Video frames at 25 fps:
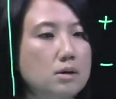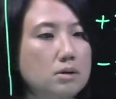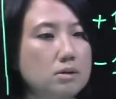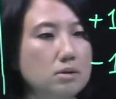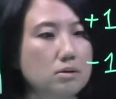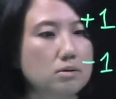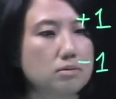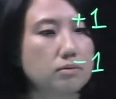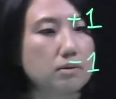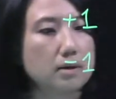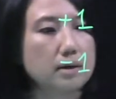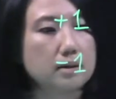
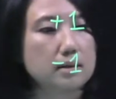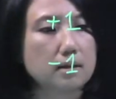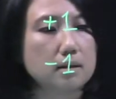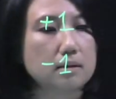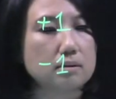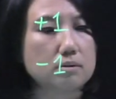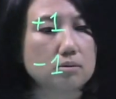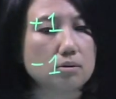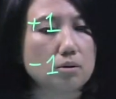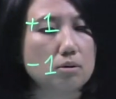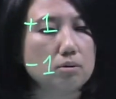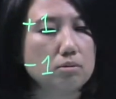We find that
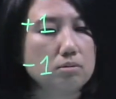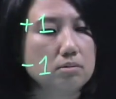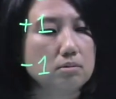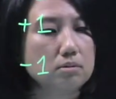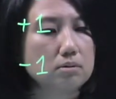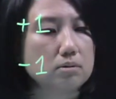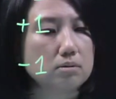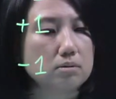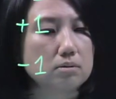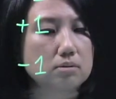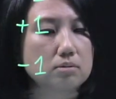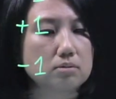
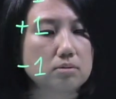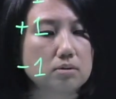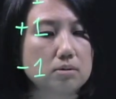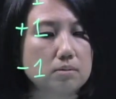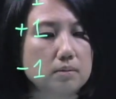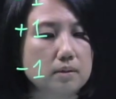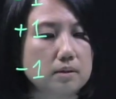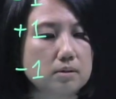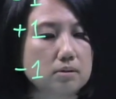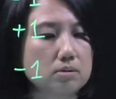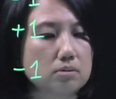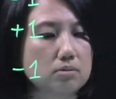no,
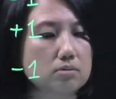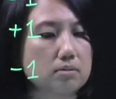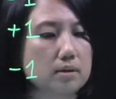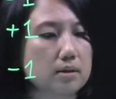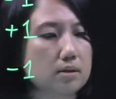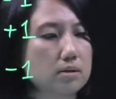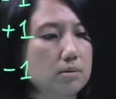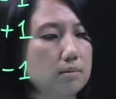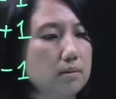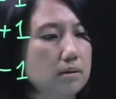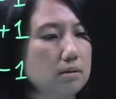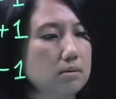qubits 2 and
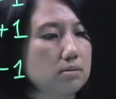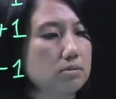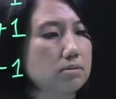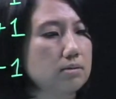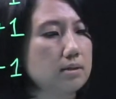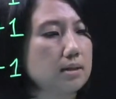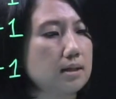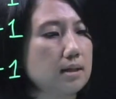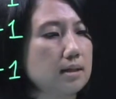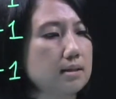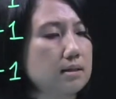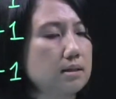qubits
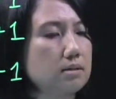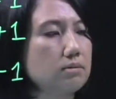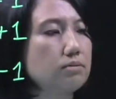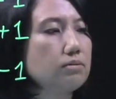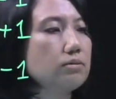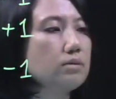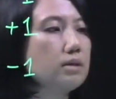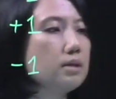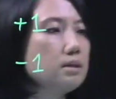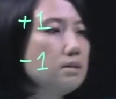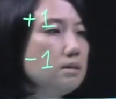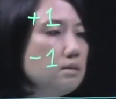3 are
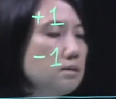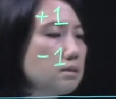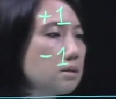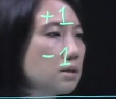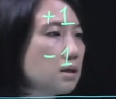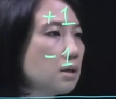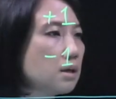different.